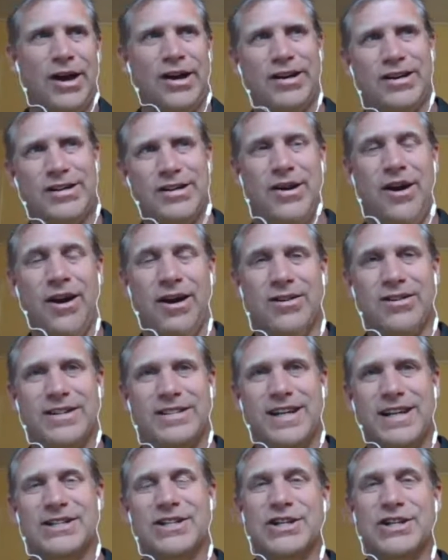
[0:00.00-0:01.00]
a
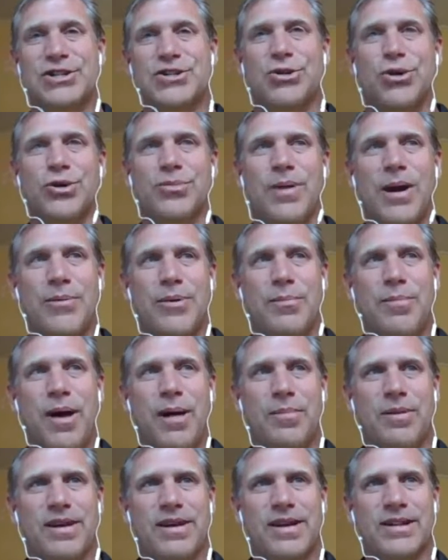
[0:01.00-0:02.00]
Congress that's controlled by
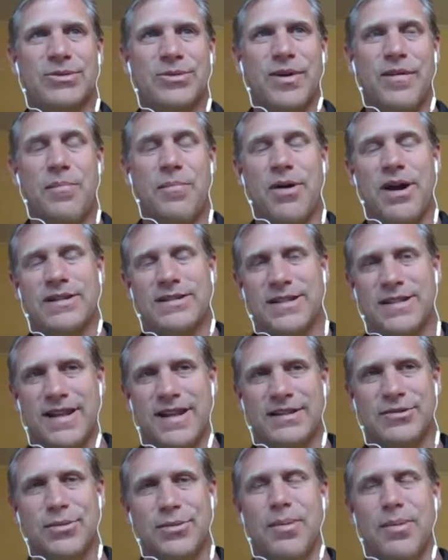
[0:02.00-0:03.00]
Republicans. We have a president
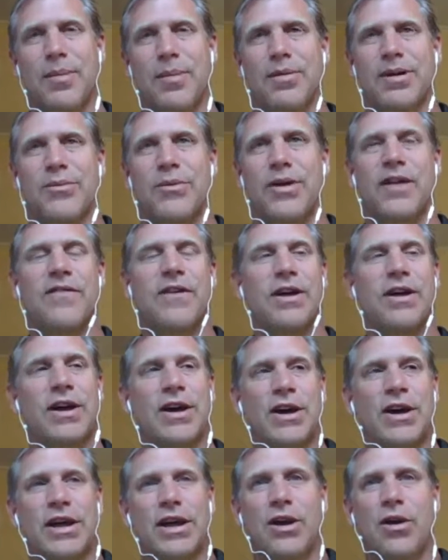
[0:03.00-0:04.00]
that's Republican. We have
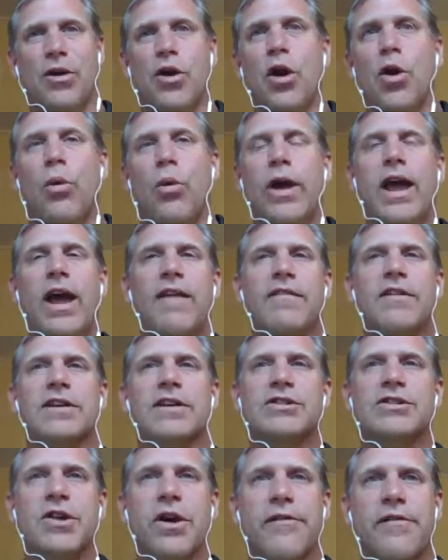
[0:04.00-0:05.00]
we have
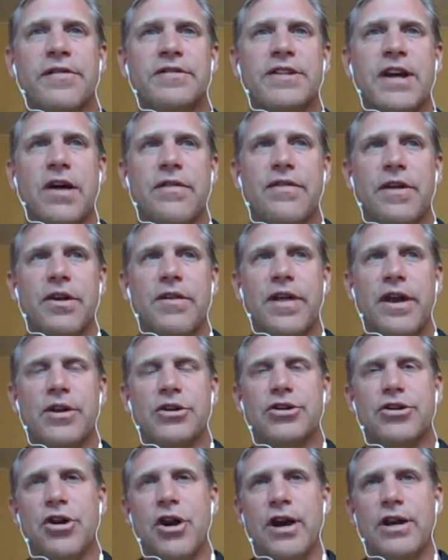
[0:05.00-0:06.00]
conservatives out there that
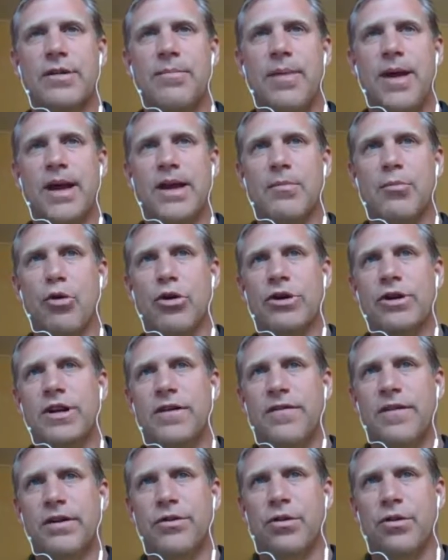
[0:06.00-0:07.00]
are trying to make it more
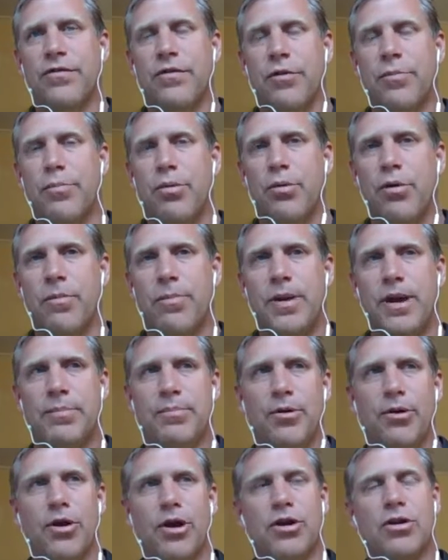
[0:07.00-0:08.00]
difficult for poor
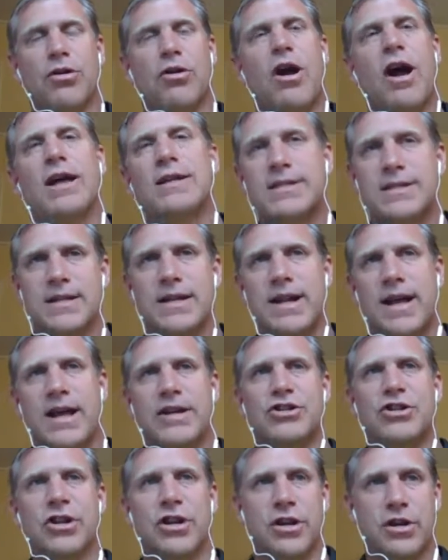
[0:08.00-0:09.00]
people across the
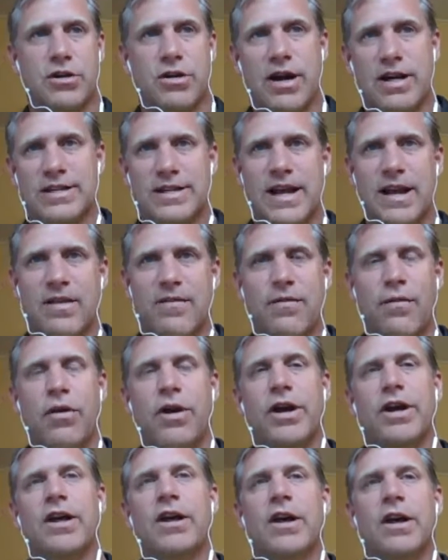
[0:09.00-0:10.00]
nation and across
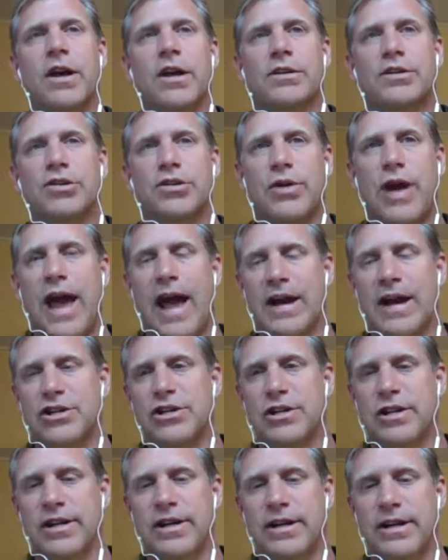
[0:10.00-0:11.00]
California to
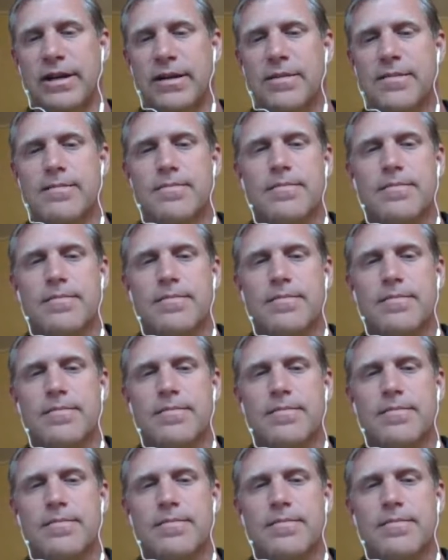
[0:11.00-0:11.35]
actually